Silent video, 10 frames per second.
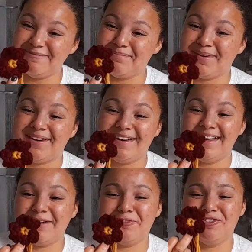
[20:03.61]
but
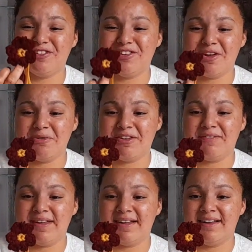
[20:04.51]
it was just so
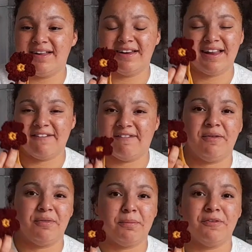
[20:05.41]
difficult, and I
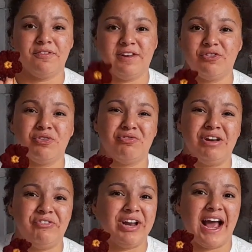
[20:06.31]
found the puff stitch was
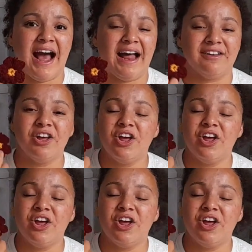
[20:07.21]
really, really hard,